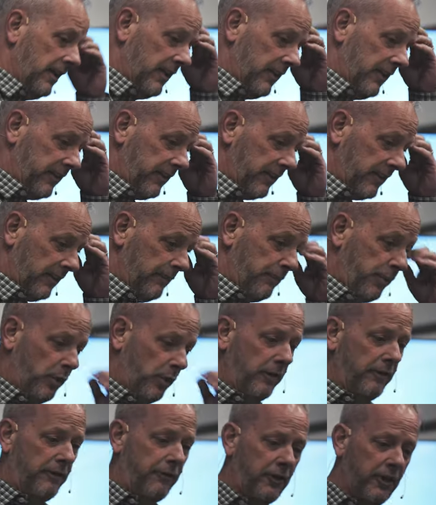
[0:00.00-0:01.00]
this is
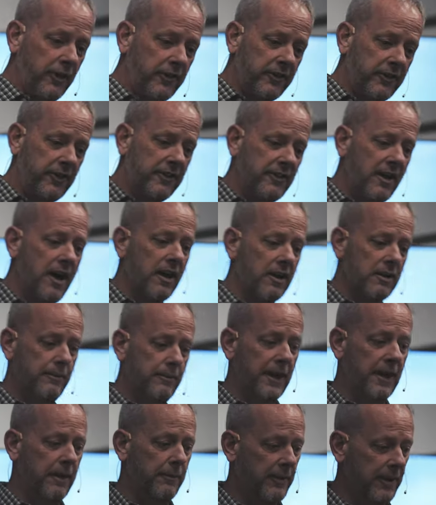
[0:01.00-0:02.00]
important for us to talk
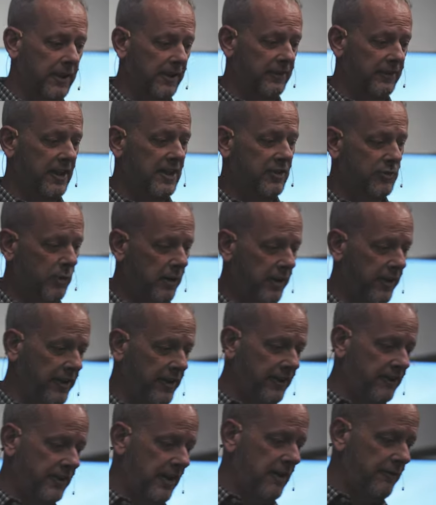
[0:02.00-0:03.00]
about because each one of
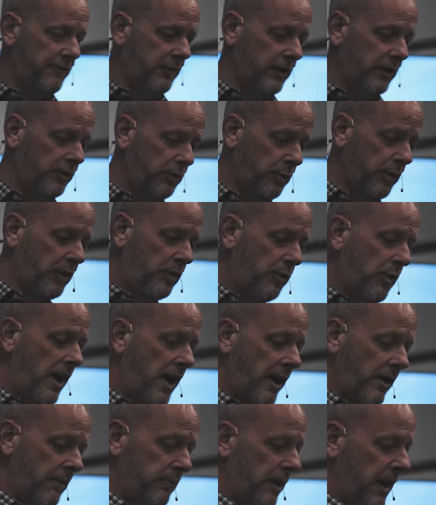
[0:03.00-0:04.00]
these offerings
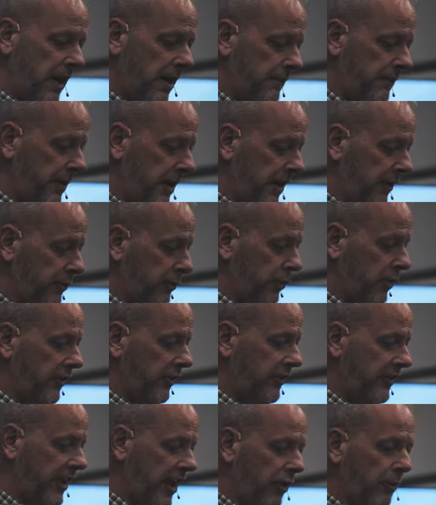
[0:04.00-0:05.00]
required blood because we're
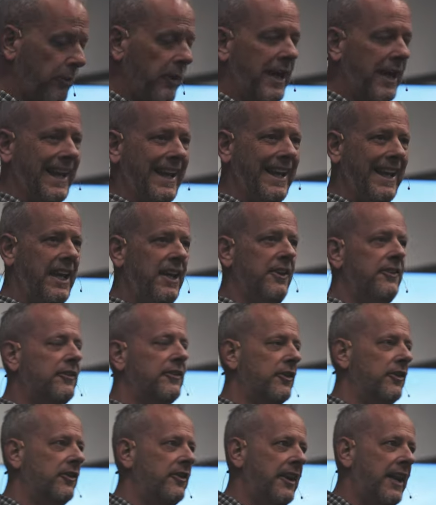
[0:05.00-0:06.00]
celebrating
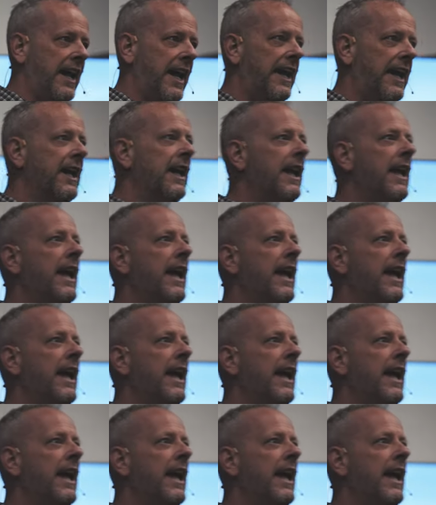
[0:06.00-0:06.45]
Easter today.